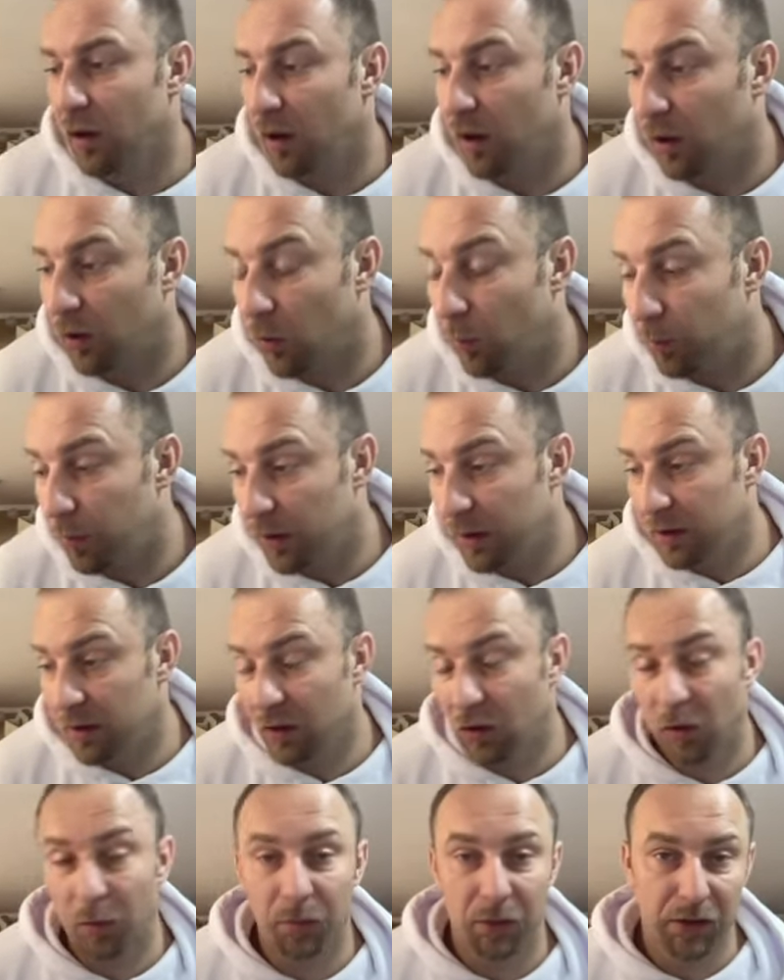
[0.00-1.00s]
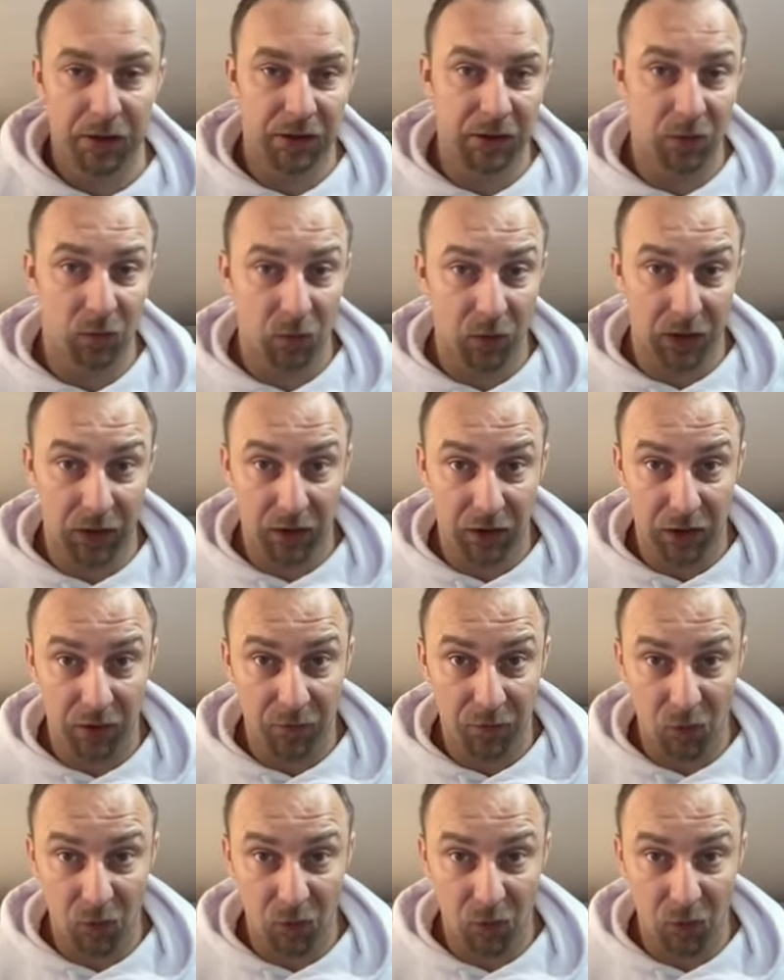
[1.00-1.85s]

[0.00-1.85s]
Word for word: uh, completely, completely winning here